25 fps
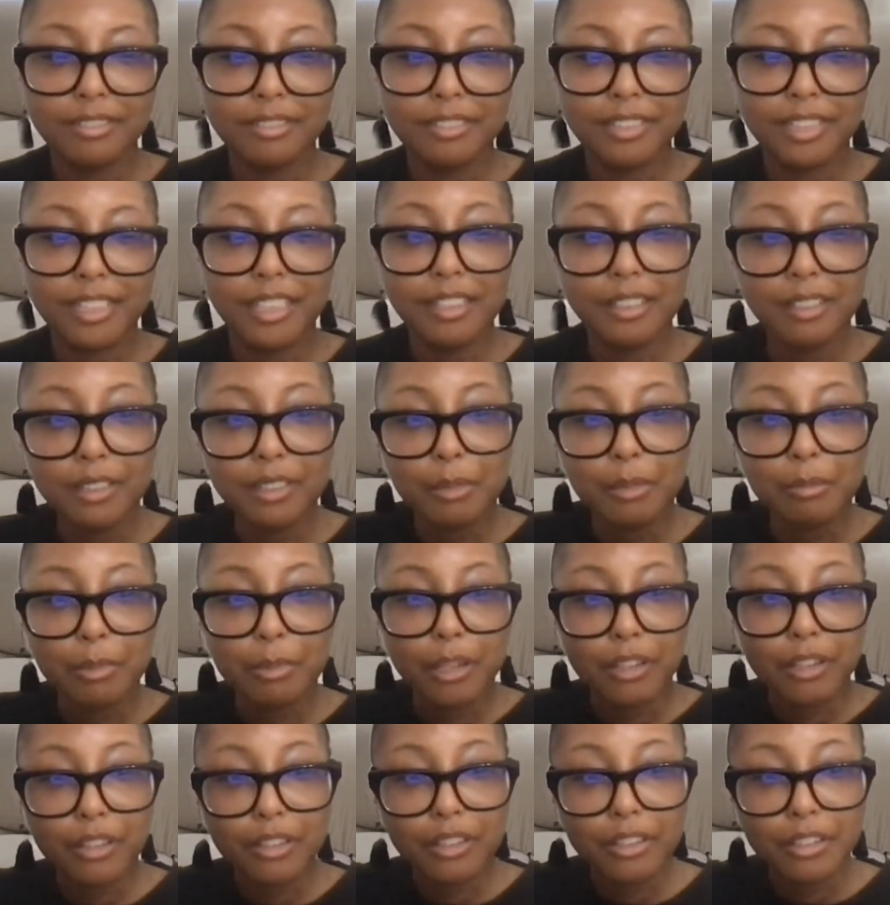It looked it
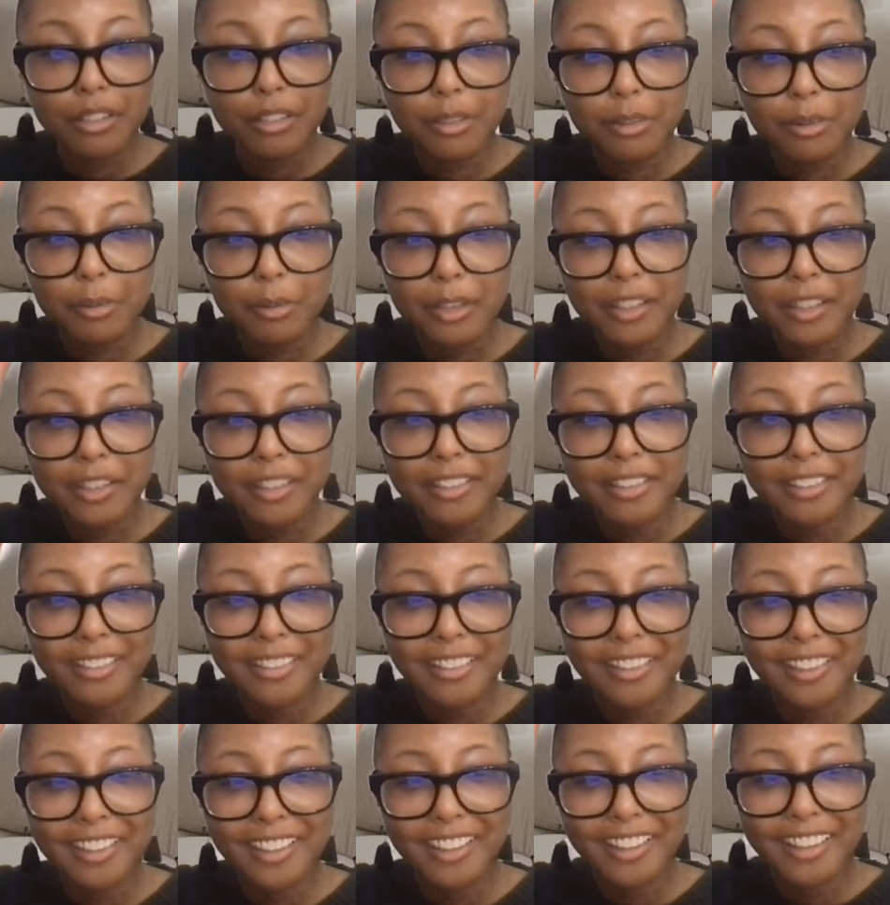better the other way.
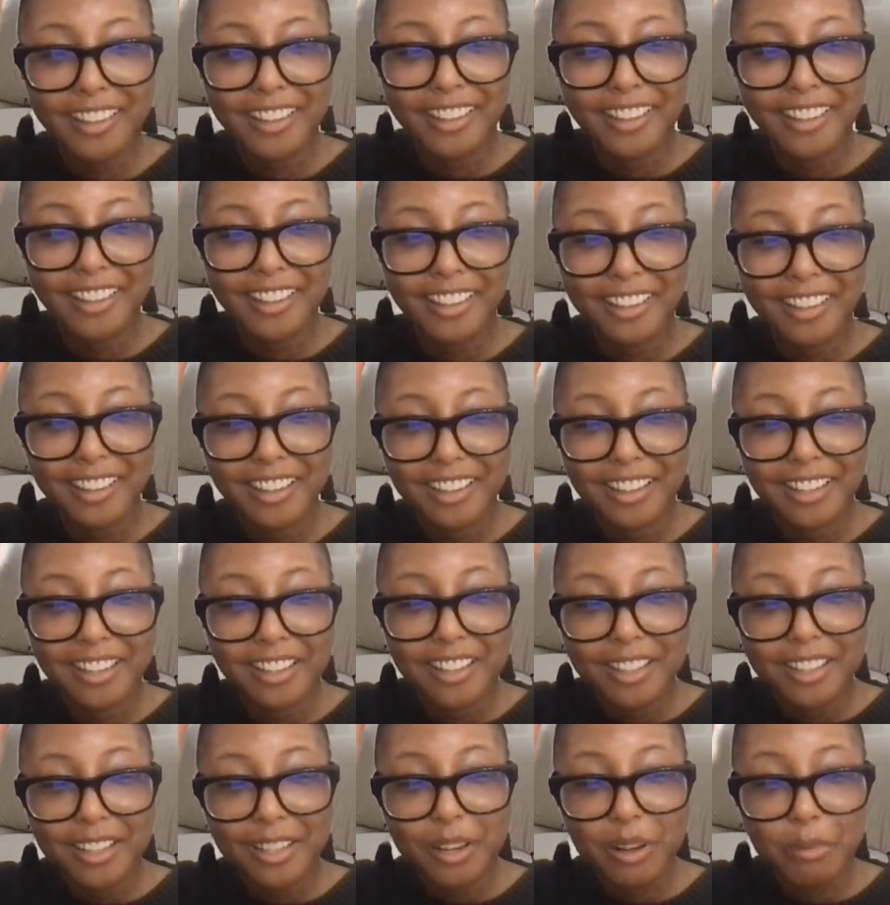
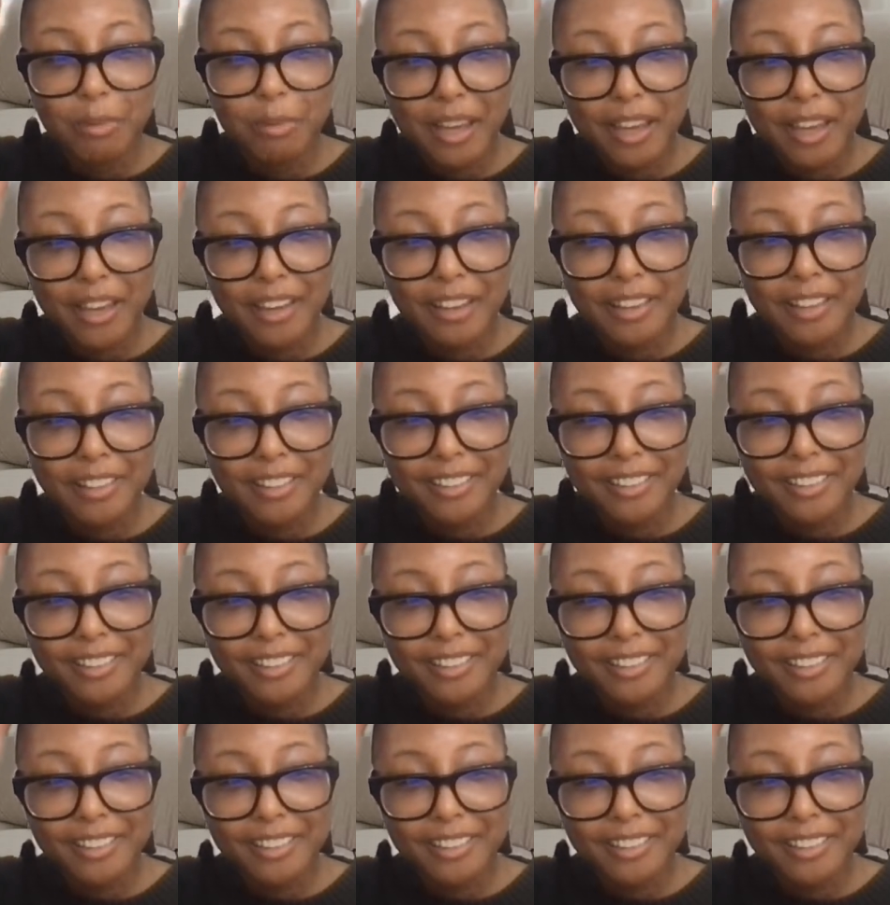Go back.